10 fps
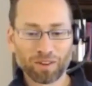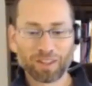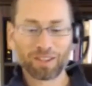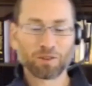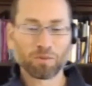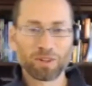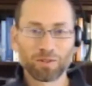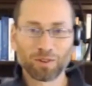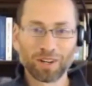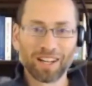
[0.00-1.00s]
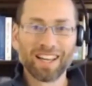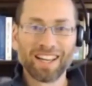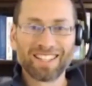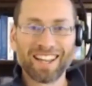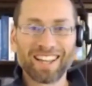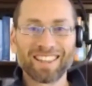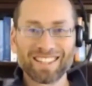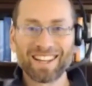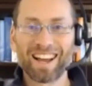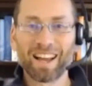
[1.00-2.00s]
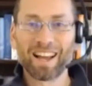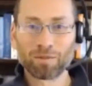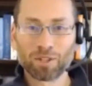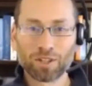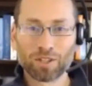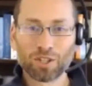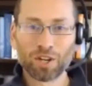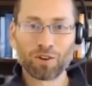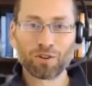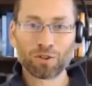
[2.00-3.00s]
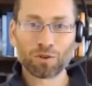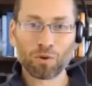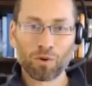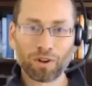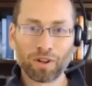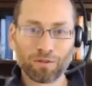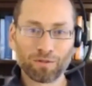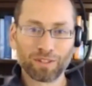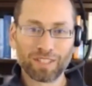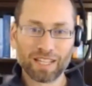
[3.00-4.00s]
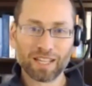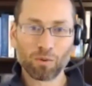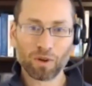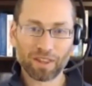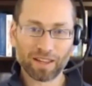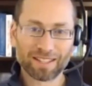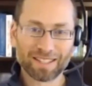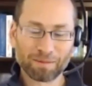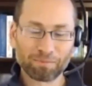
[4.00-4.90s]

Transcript: thanks so much for taking the time to share your story of fatigue with us.